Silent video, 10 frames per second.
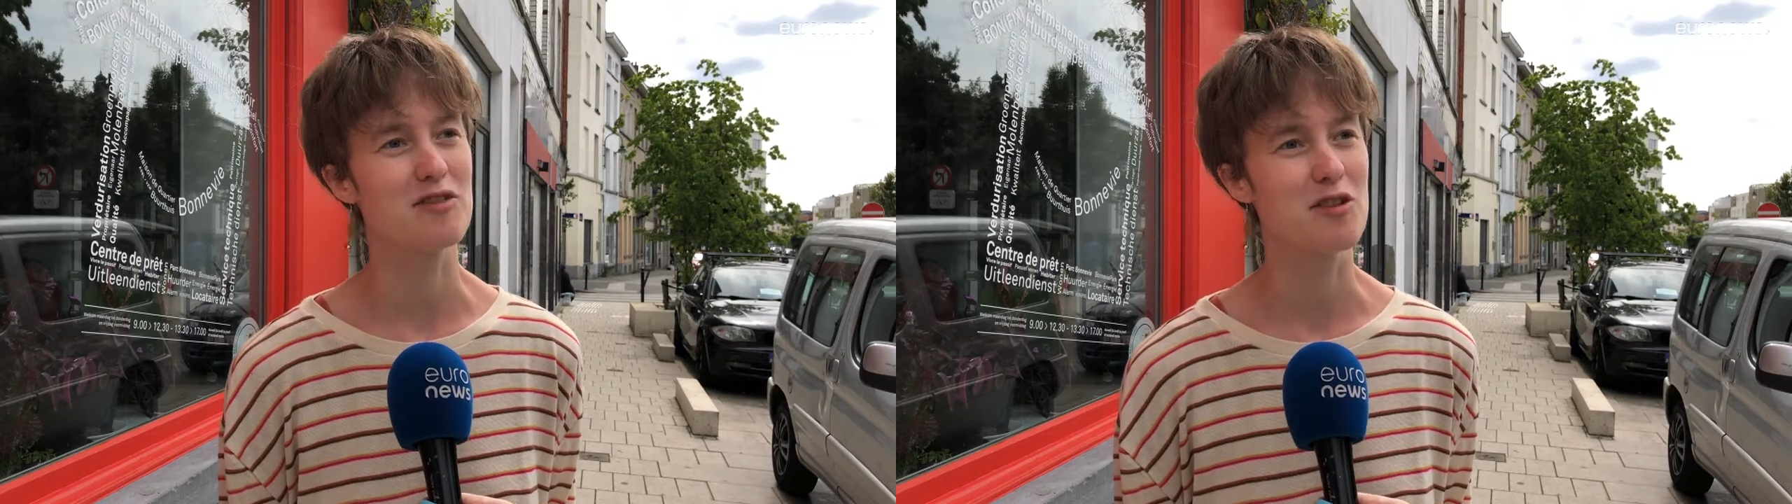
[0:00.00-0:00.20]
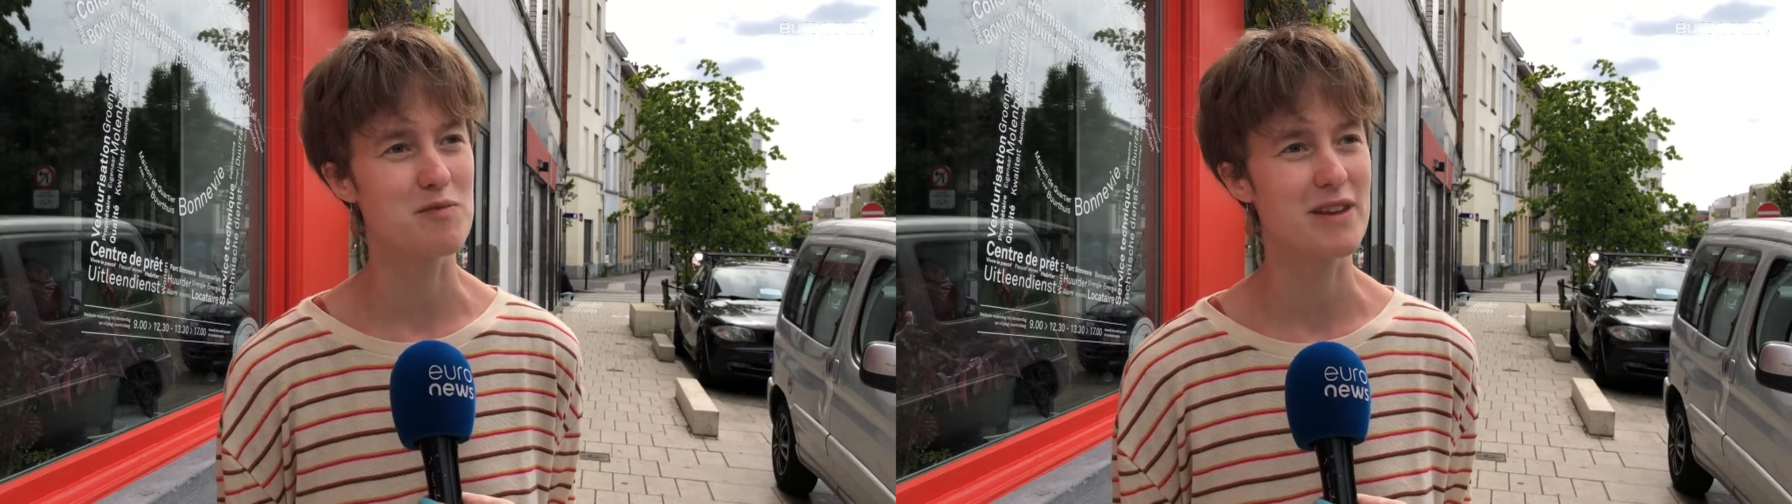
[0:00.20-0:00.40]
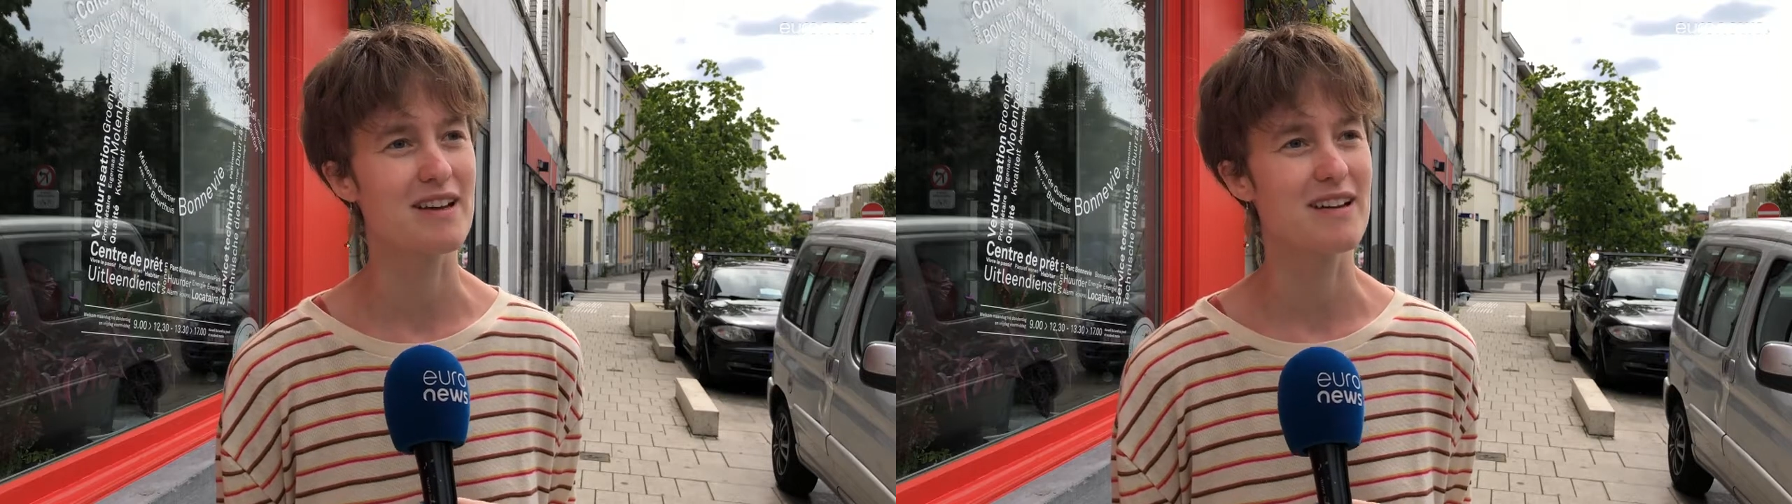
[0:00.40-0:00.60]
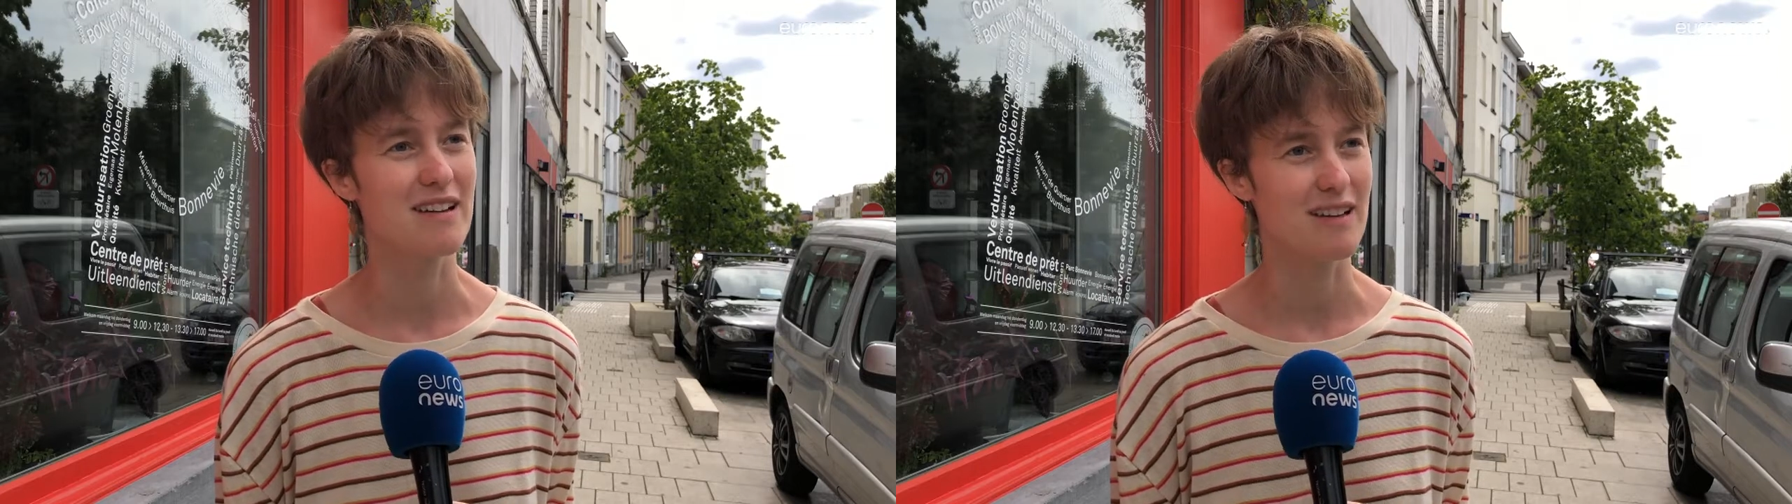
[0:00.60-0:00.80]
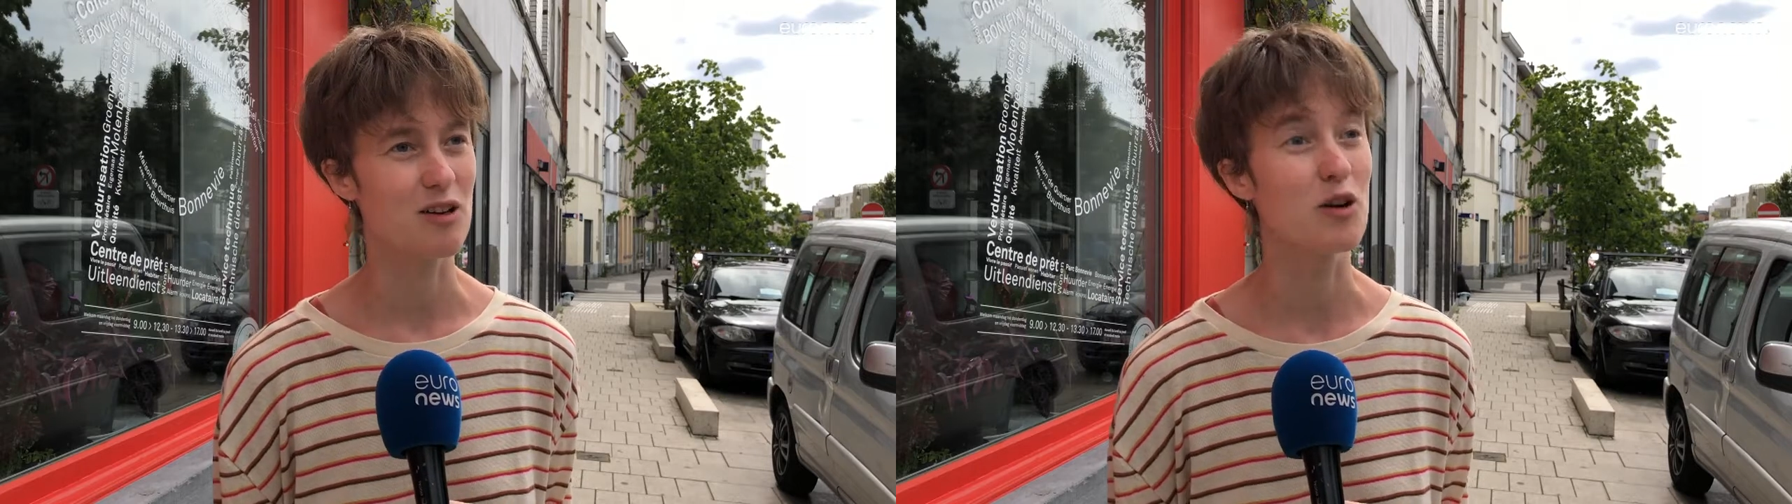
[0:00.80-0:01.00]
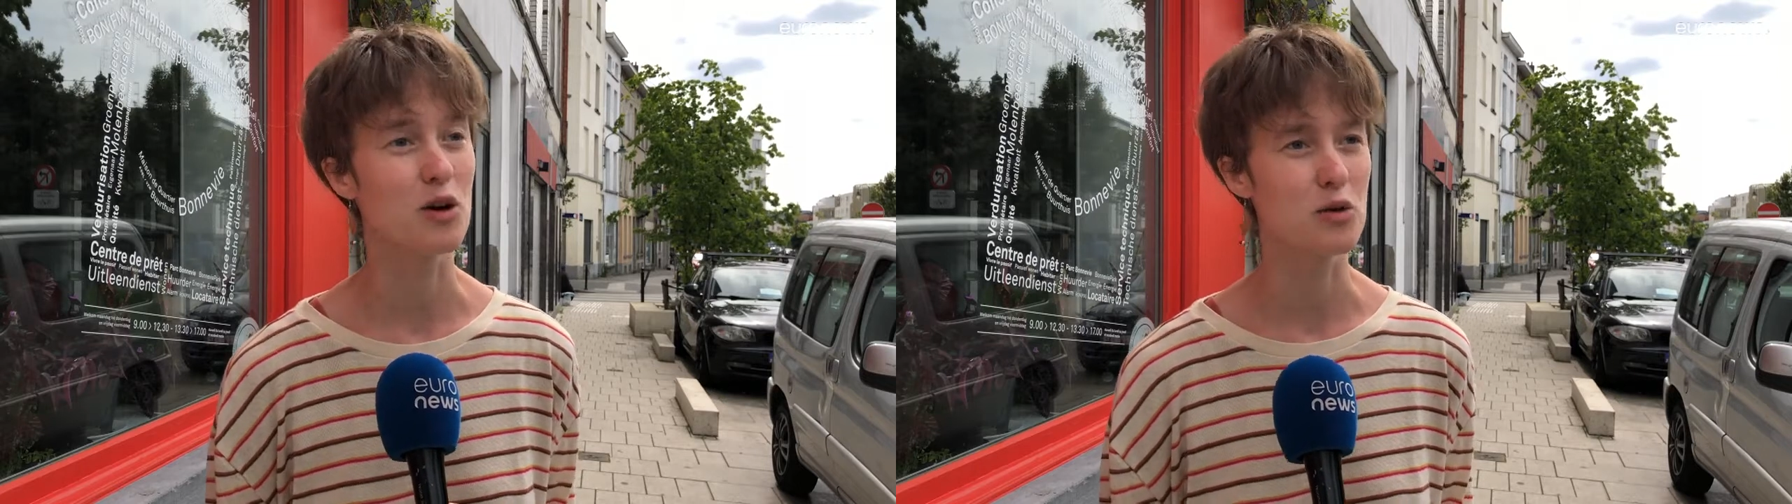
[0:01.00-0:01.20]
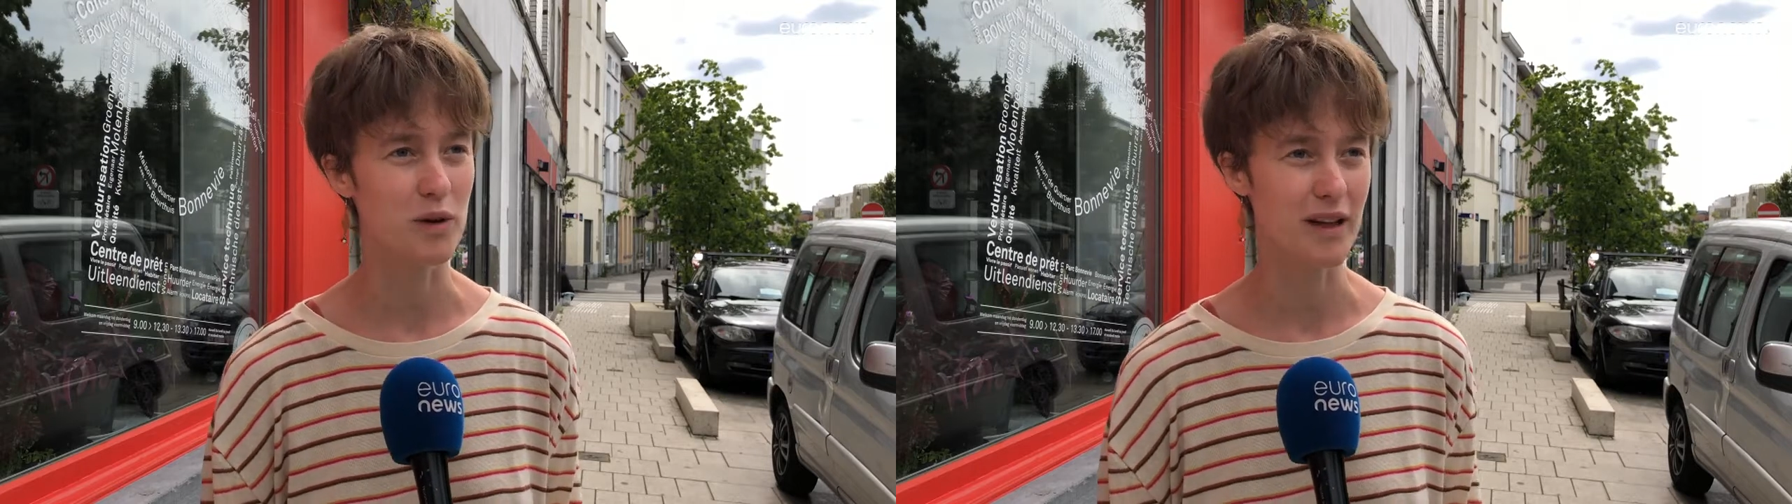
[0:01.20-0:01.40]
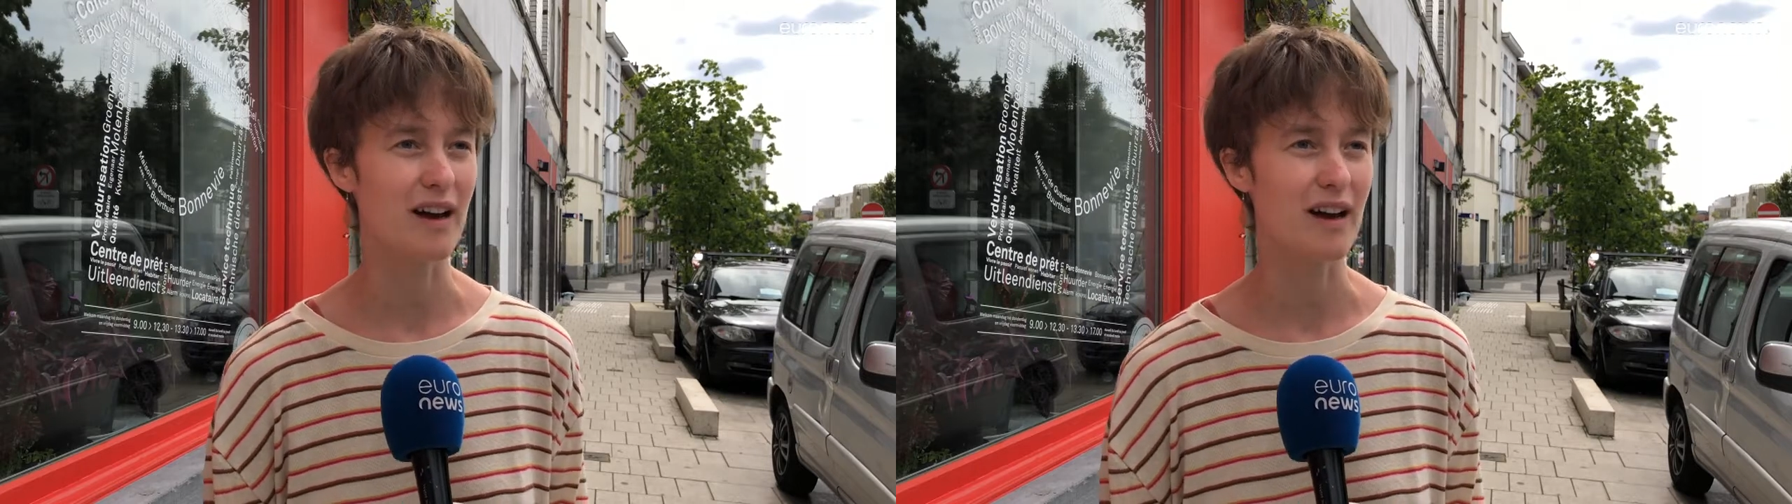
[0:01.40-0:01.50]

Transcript: rentals landlords will